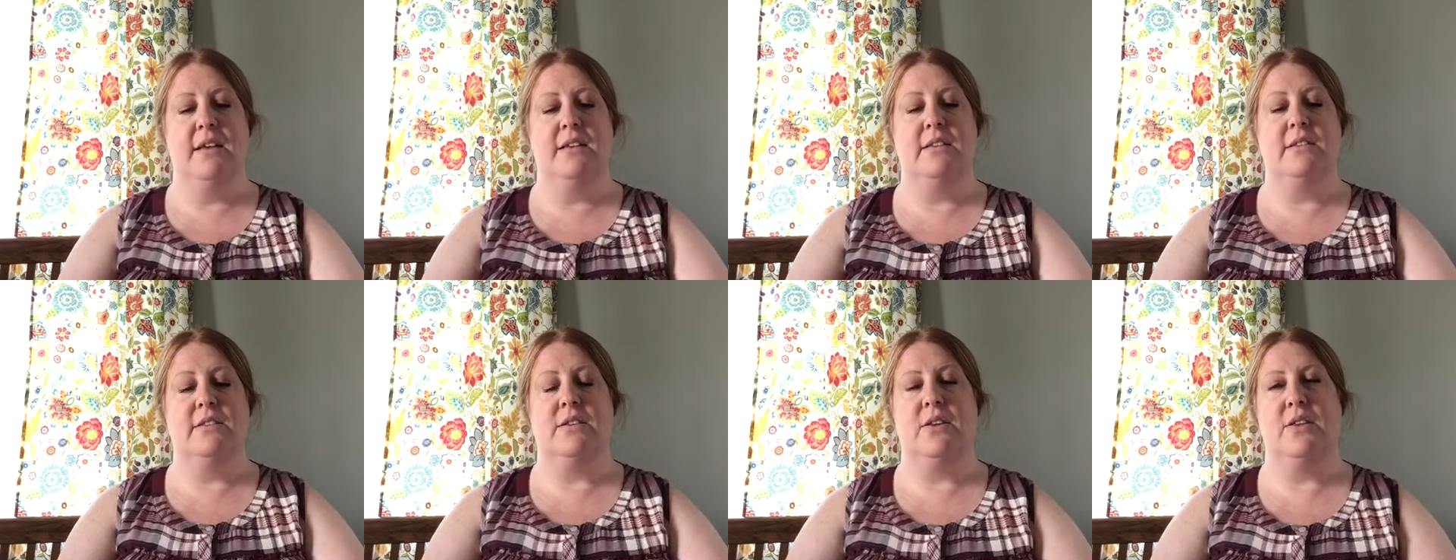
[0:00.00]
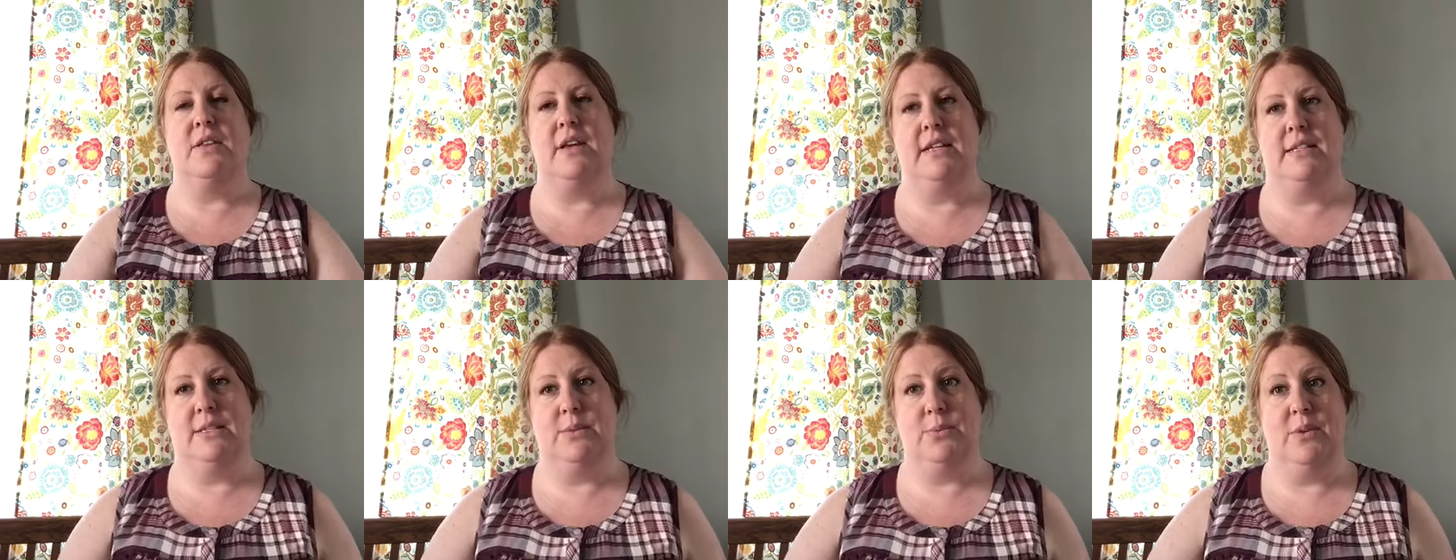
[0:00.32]
So
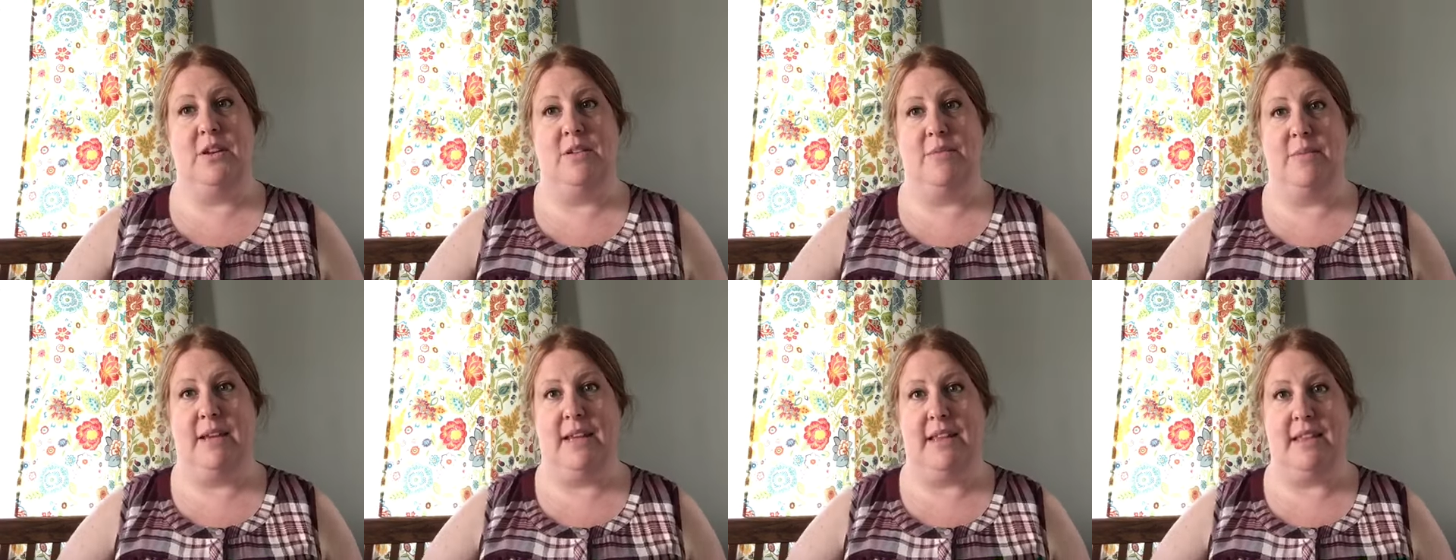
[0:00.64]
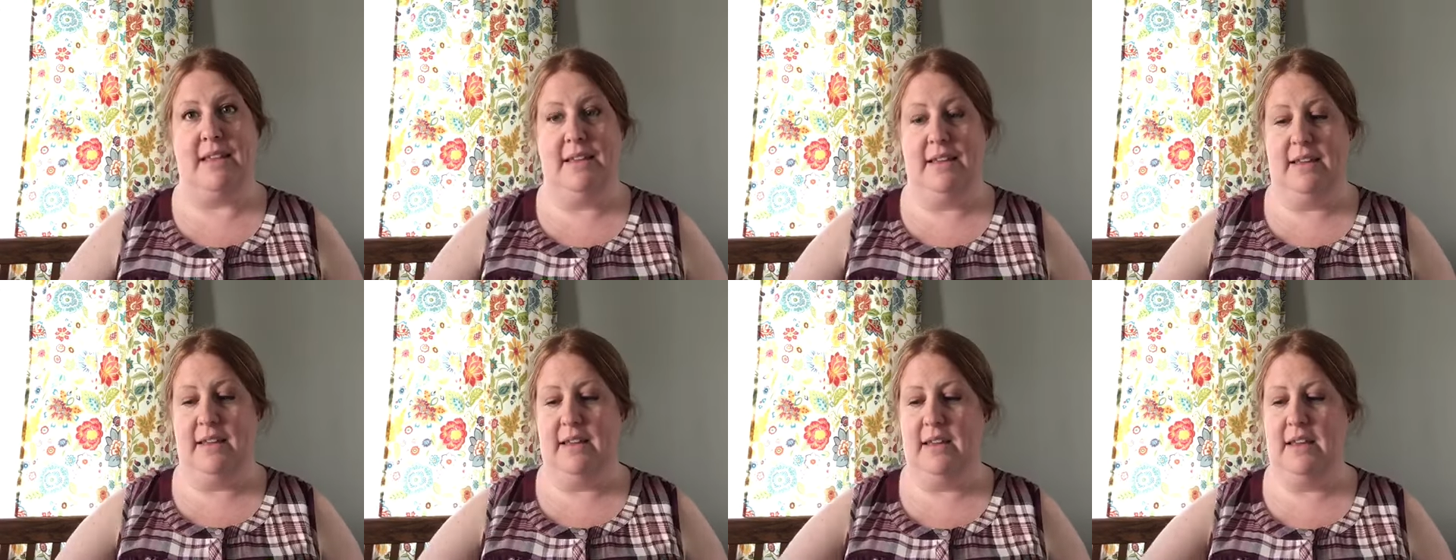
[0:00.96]
that's one of
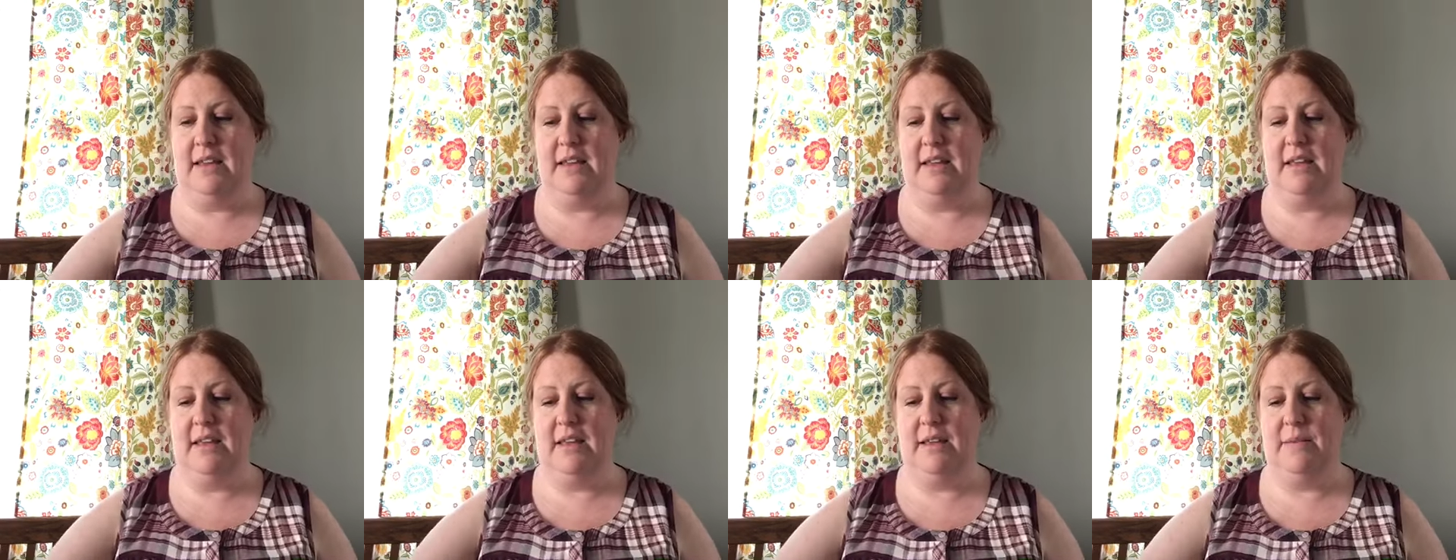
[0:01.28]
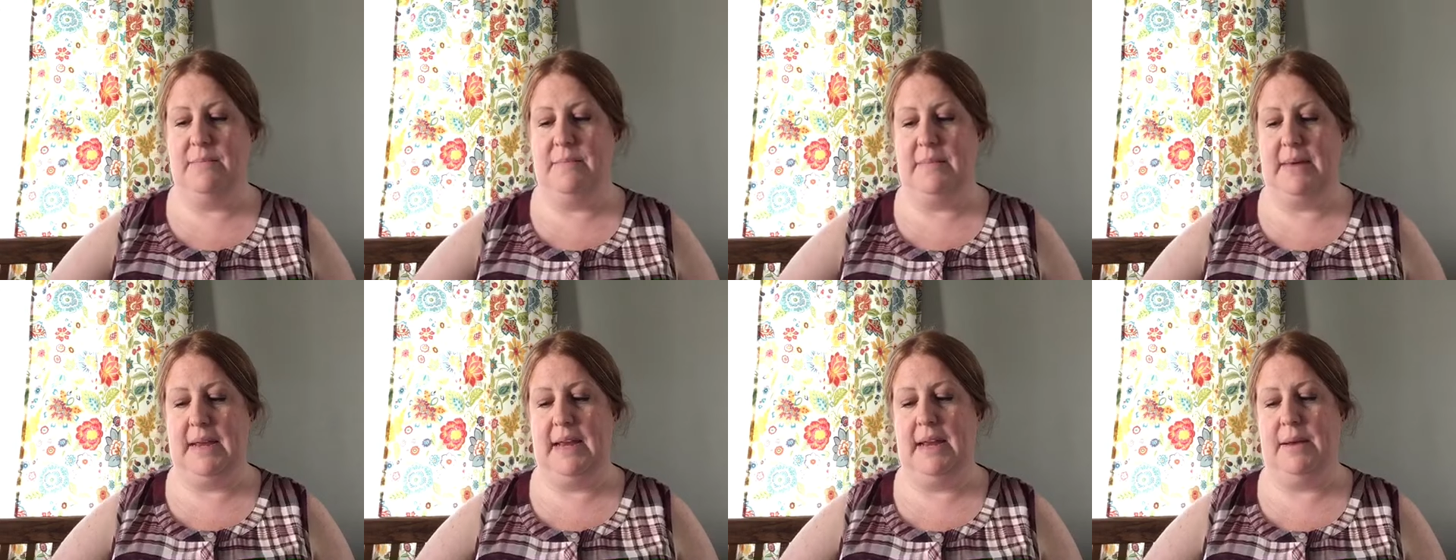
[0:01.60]

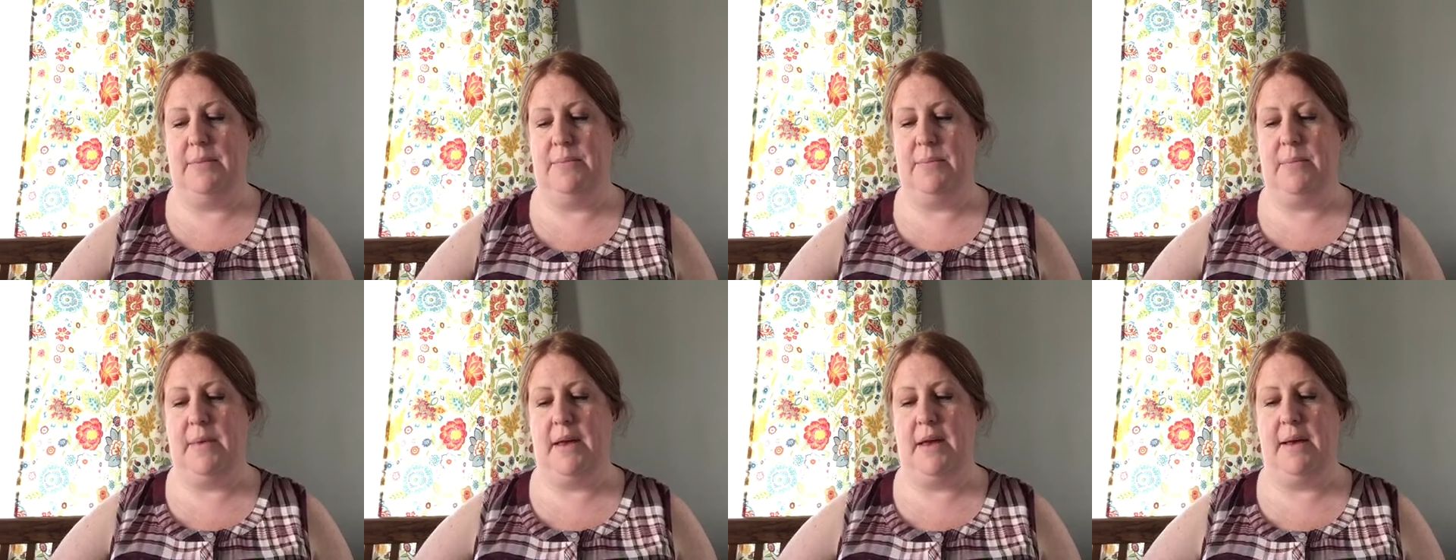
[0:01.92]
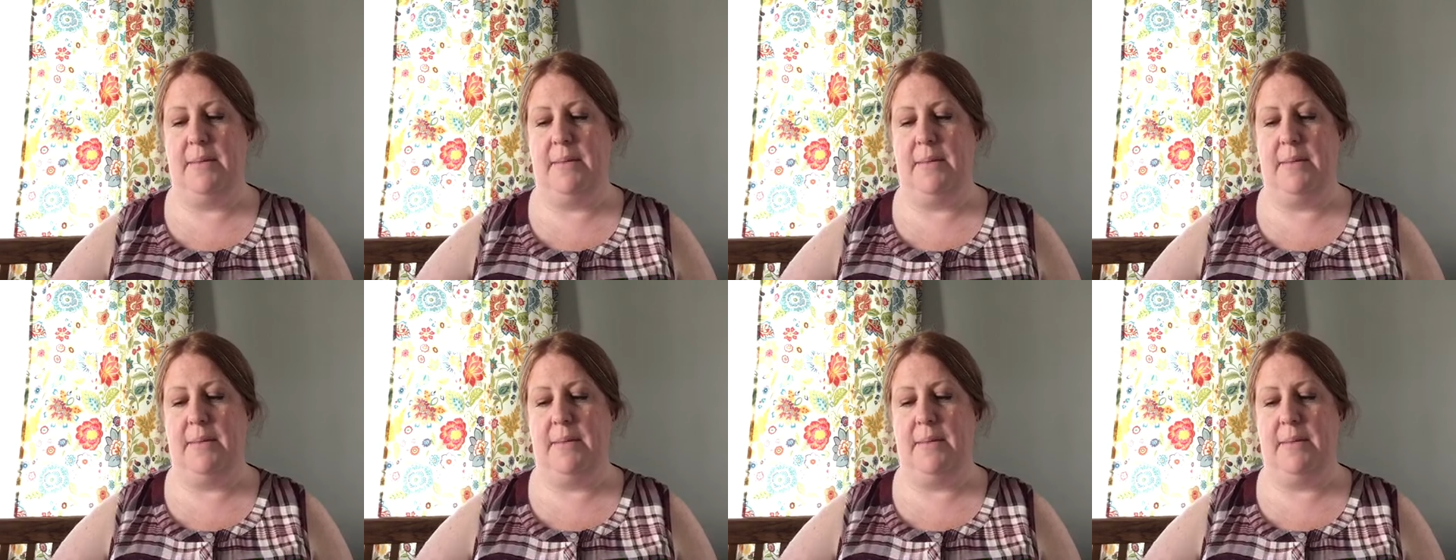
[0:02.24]
my